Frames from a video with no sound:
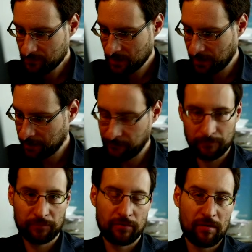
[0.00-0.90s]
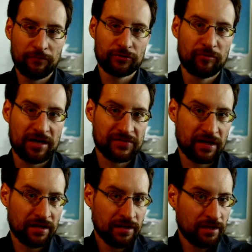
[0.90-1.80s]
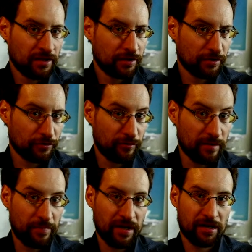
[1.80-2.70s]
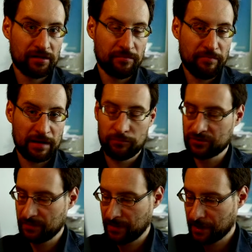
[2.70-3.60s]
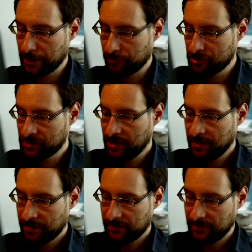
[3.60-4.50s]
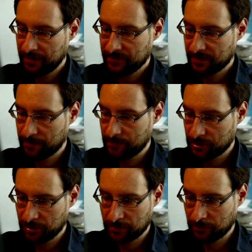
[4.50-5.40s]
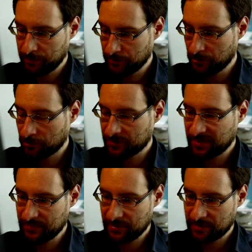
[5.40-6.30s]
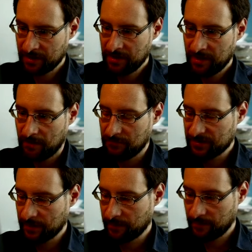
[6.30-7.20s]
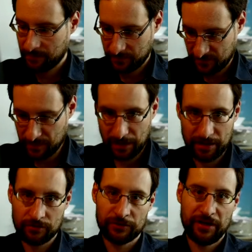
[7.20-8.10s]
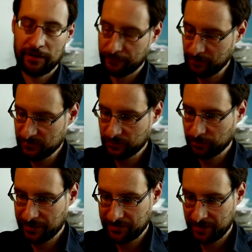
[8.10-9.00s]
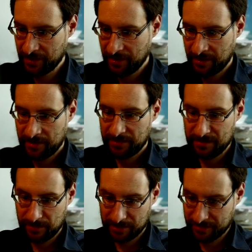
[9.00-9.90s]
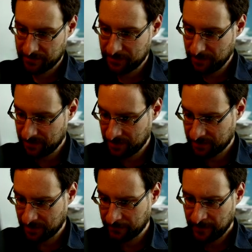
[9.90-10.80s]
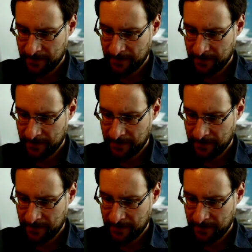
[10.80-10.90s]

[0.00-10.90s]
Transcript: I probably would rather repair MacBooks in my garage than some shithole in New York or something with some smelling hot air fumes all day than debugging this Meson stuff.